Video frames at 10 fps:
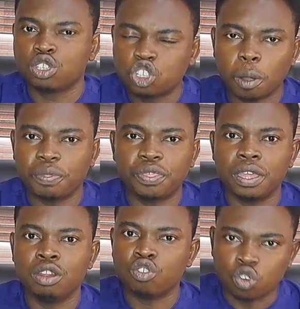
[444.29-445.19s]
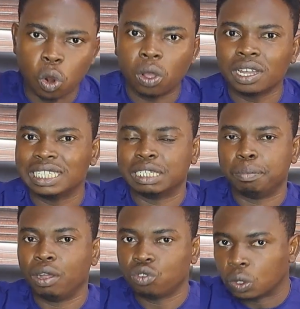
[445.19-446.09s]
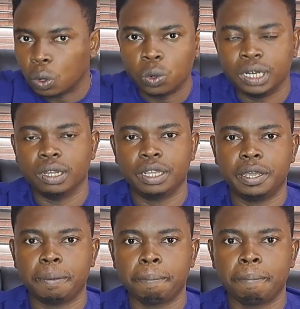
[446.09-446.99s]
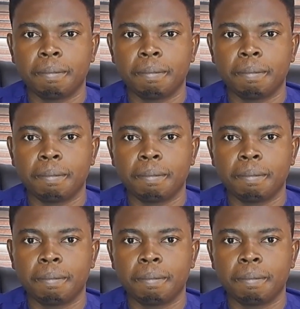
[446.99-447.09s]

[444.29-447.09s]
something wrong is about to go down here.